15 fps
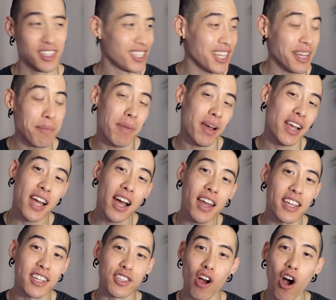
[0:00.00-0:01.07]
See, my
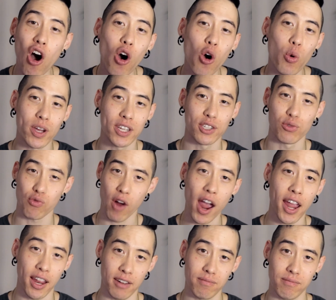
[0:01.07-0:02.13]
gut is always
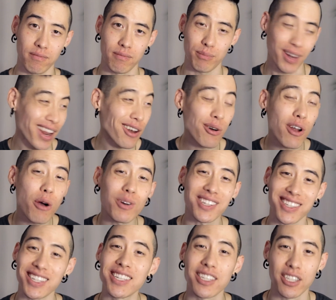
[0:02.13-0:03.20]
right, but I don't
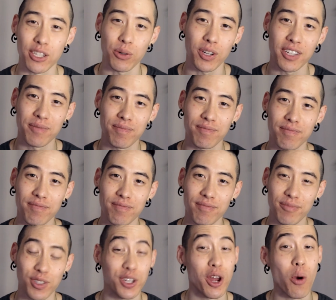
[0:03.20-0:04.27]
always listen to it.
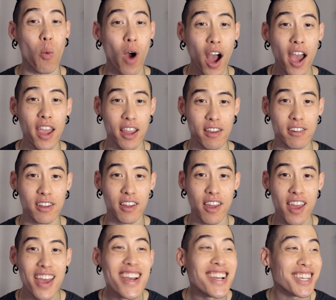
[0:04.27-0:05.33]
You know why?
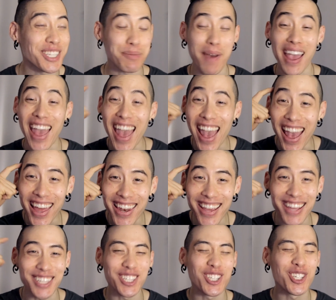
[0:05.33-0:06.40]
Because my head
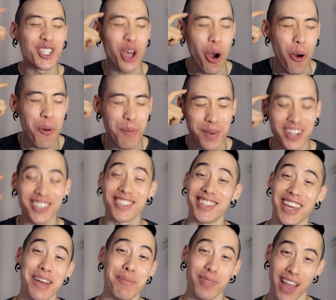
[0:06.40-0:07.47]
is so much
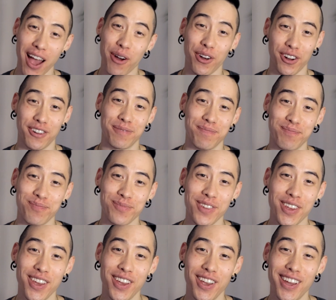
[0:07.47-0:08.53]
damn louder.
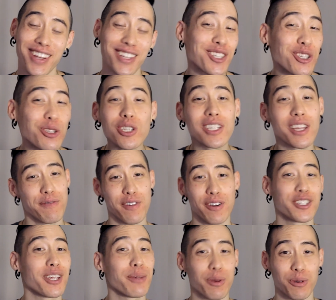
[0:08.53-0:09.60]
And as soon as I
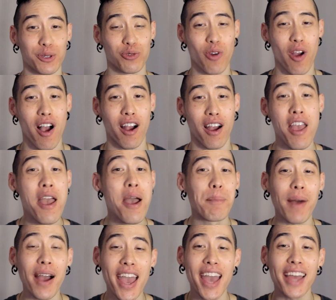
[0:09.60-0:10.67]
felt something was wrong,
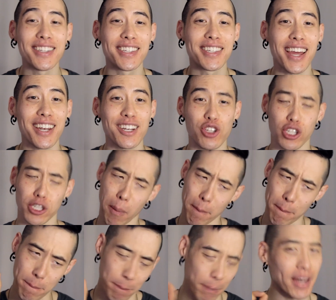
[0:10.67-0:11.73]
my head decided to just
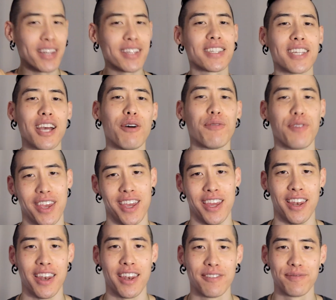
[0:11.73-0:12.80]
butt itself in.